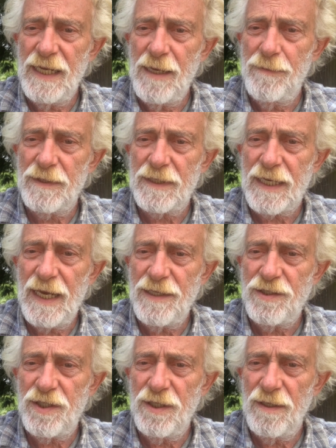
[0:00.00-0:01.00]
able to
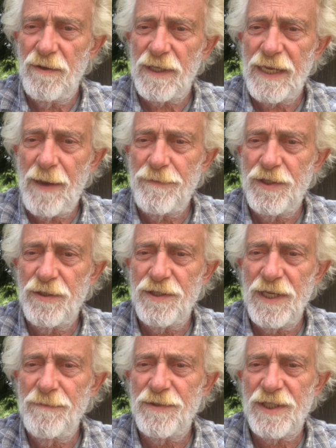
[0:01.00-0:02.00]
catch or capture
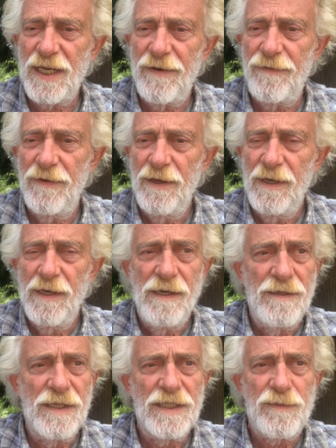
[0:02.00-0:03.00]
some stuff
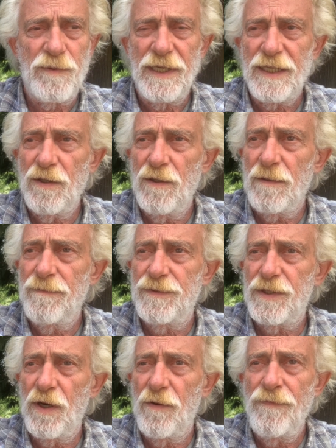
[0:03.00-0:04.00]
that's pretty cool.
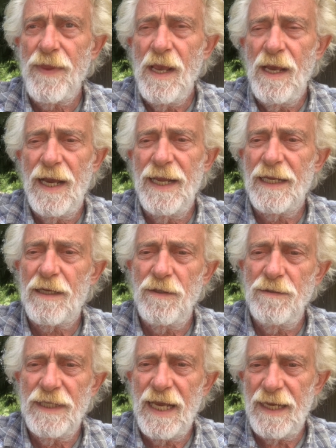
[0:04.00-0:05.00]
So I
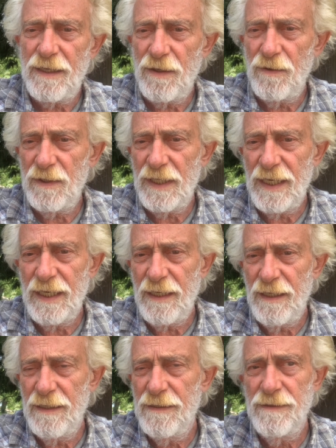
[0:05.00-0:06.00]
include that only,
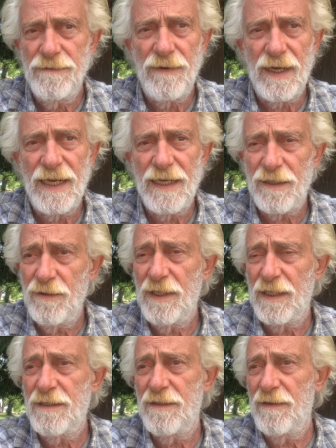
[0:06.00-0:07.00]
well, I include
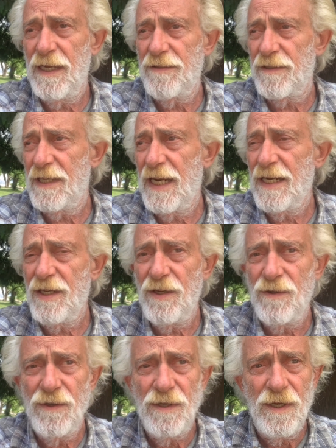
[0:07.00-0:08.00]
it to entertain
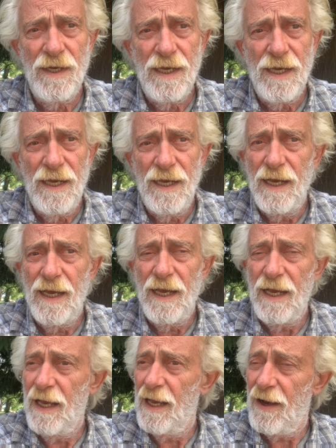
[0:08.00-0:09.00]
you,
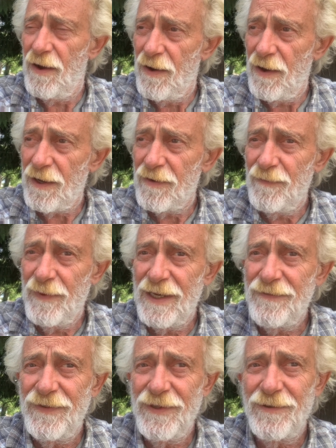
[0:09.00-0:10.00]
all of my
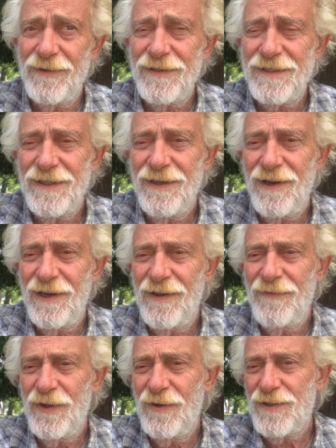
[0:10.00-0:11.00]
viewers, all
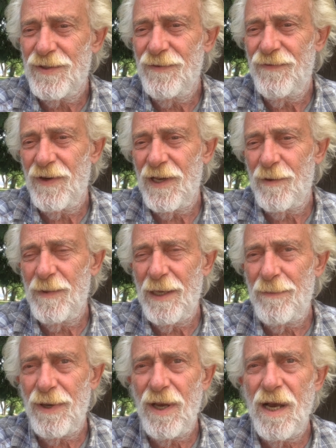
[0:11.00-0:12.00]
of those who follow my
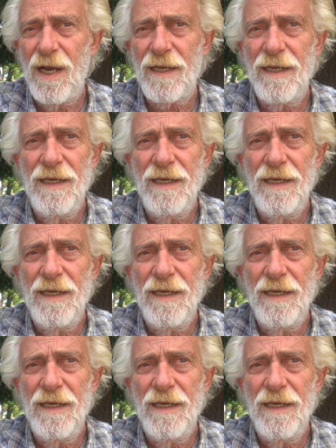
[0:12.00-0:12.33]
blog,